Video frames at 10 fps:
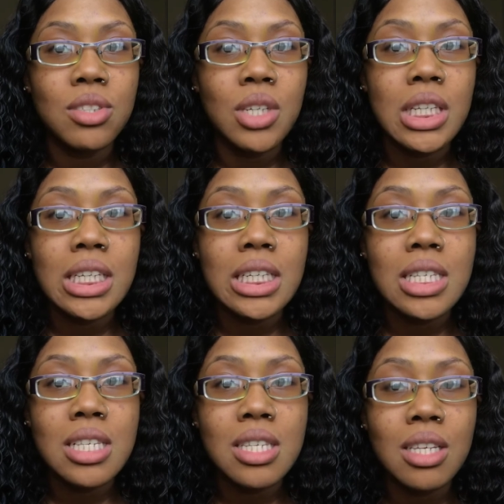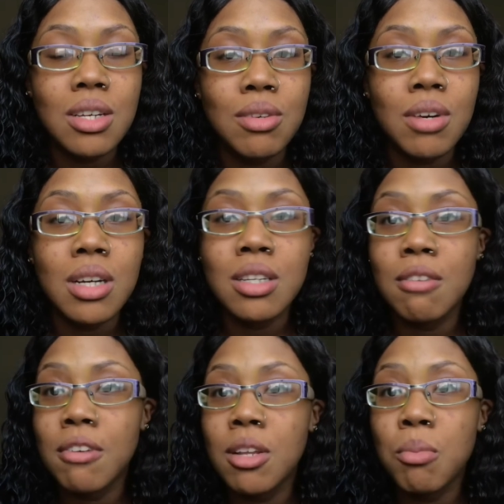at least
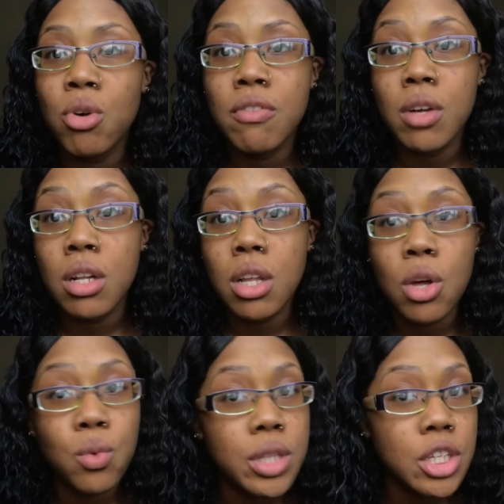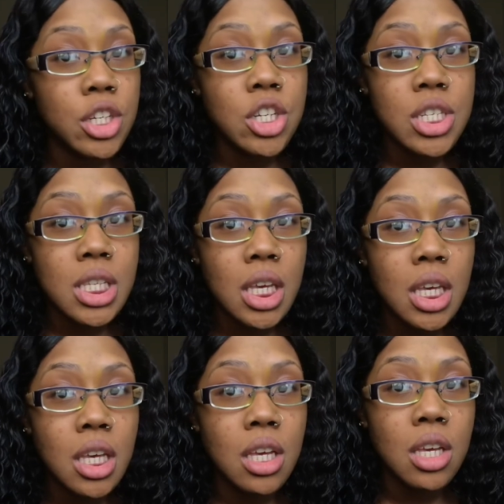develop more of a glow within your
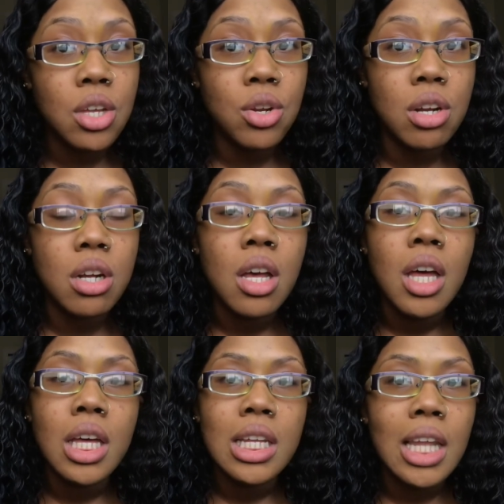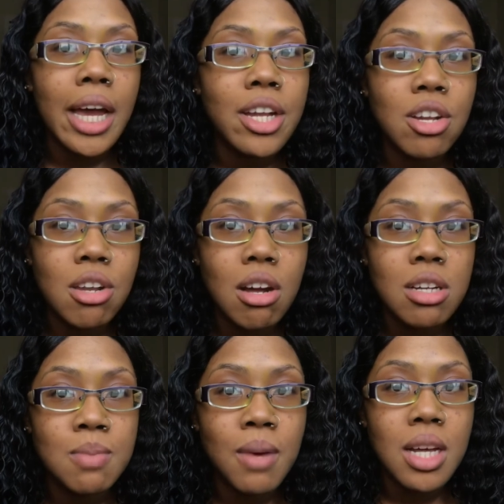skin or lighten your dark
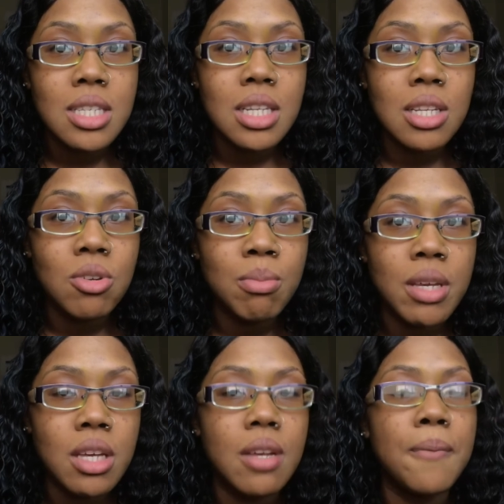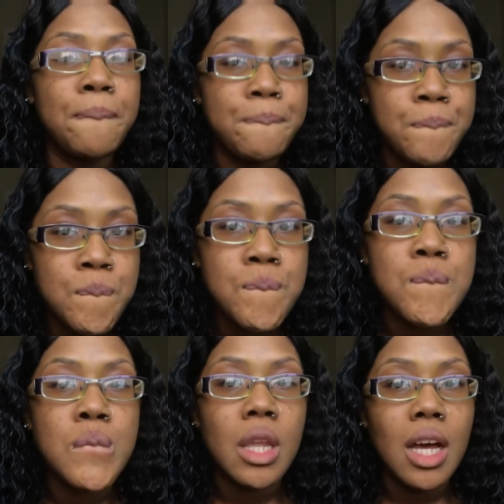spots a little bit,
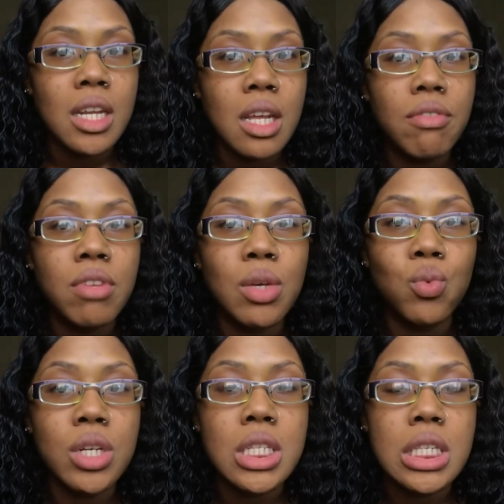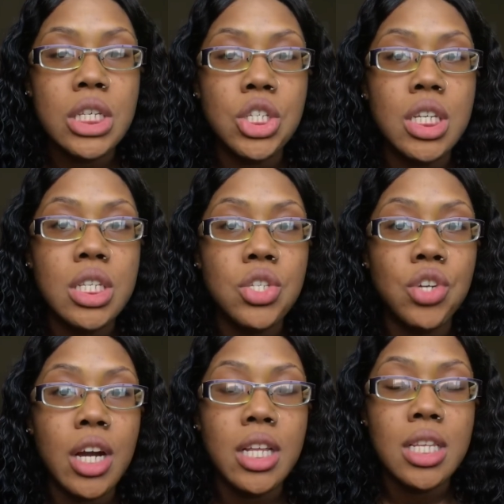I definitely would suggest
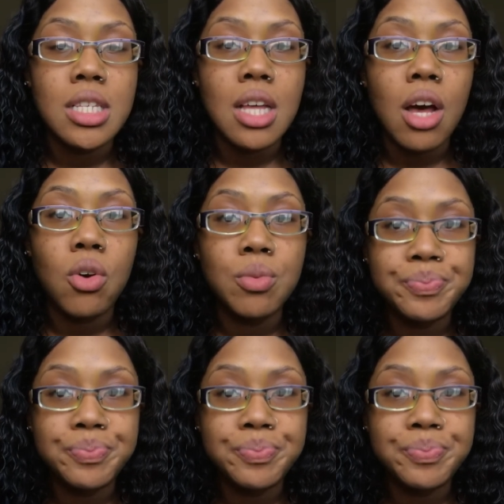trying this out.